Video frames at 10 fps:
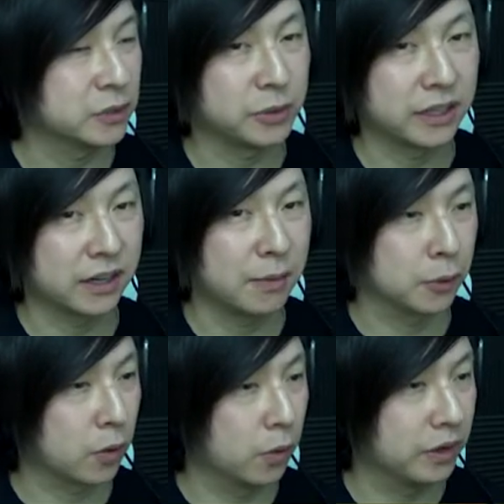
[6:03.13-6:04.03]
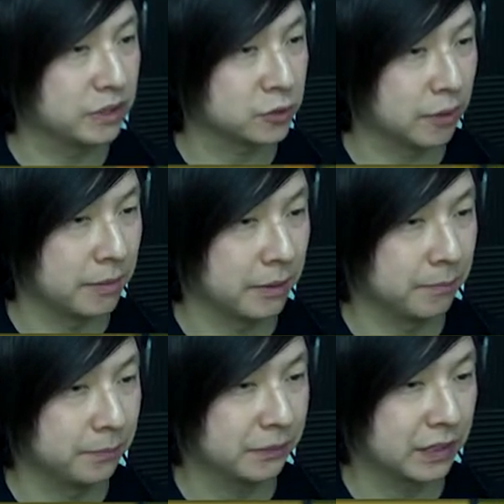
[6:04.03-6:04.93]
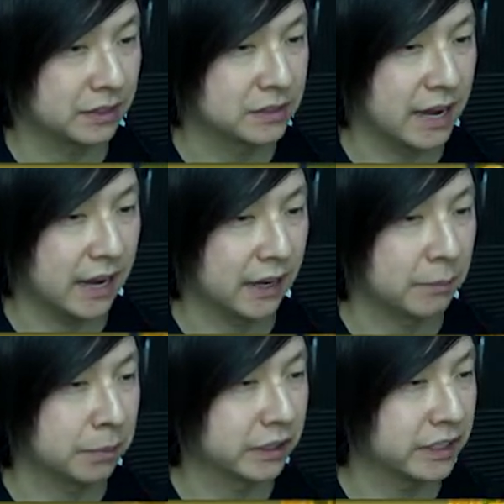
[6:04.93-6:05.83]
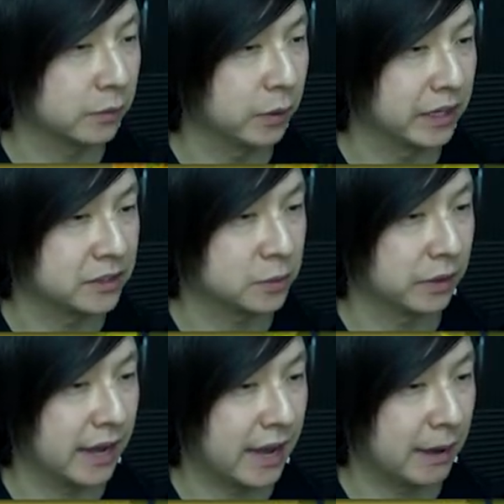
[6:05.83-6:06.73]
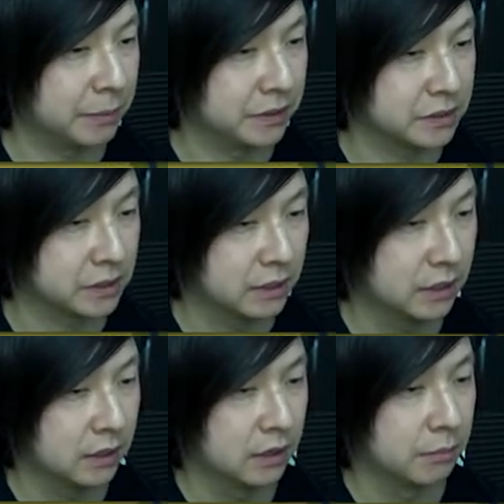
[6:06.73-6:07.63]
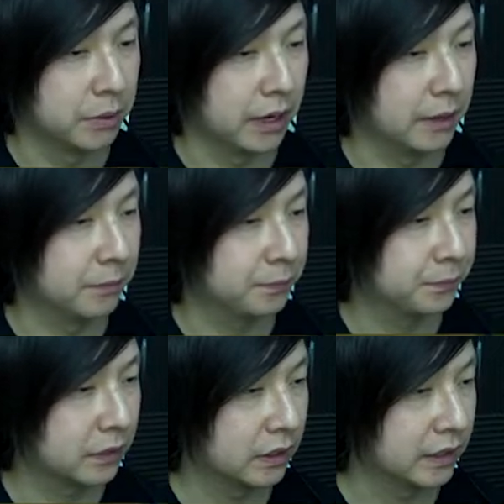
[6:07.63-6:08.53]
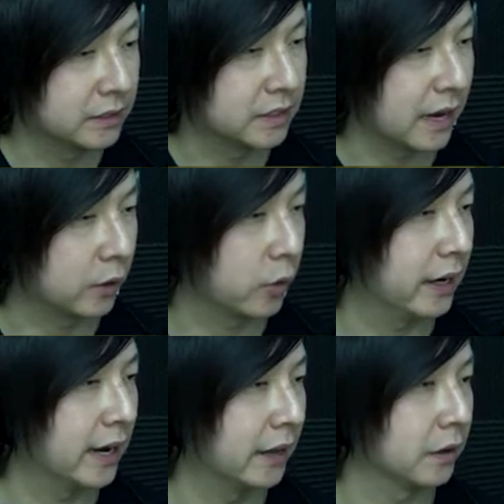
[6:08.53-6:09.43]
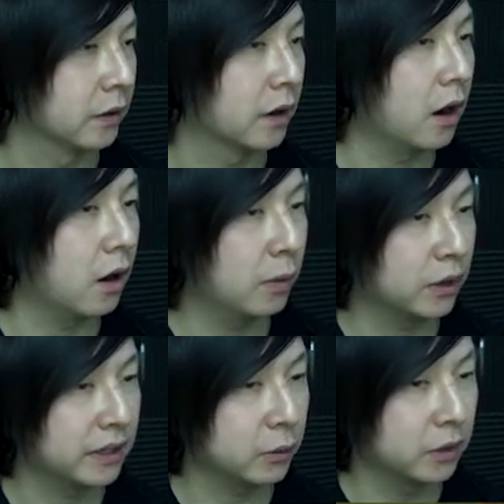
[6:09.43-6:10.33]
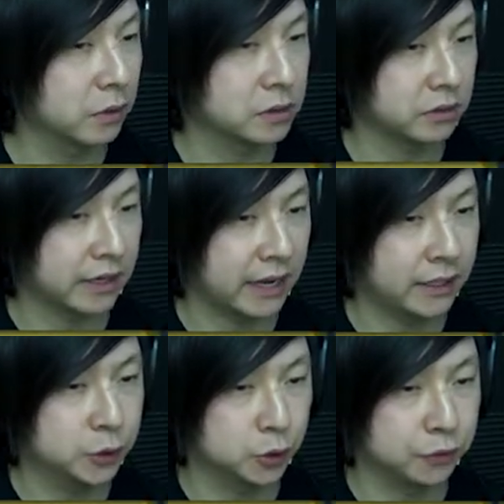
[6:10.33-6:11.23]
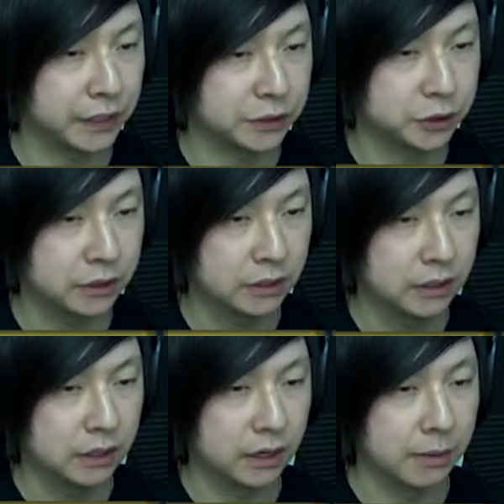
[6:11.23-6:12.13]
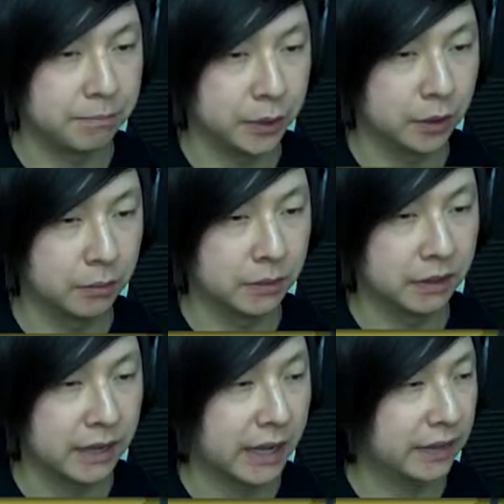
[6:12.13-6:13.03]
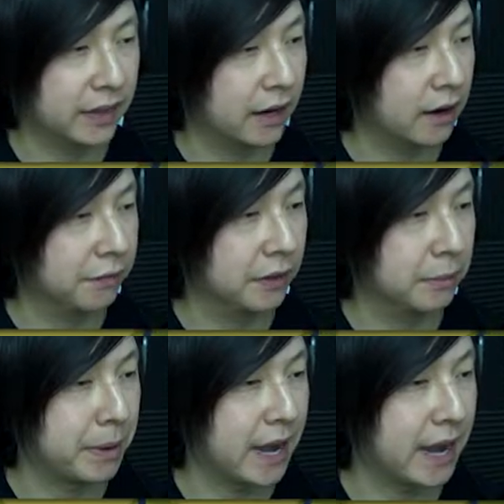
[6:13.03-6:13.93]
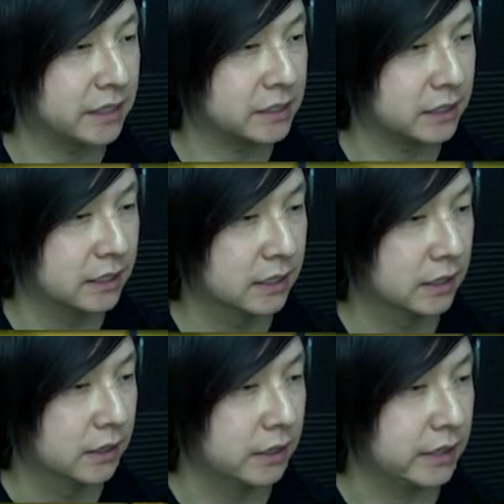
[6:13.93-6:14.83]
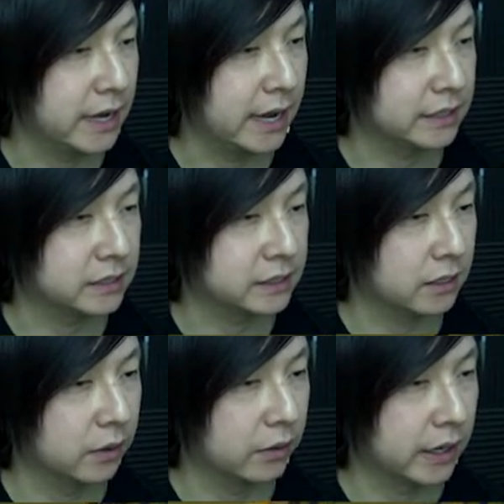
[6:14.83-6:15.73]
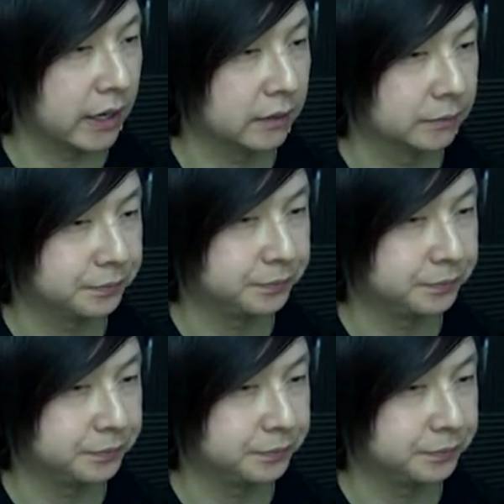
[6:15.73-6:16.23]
least we get a couple coins from him. It's not a complete waste when that happens, but it's not great either. Oh, I wanna get one of those like angel fish. All right, boom. Head that off on the pass. Yes, okay.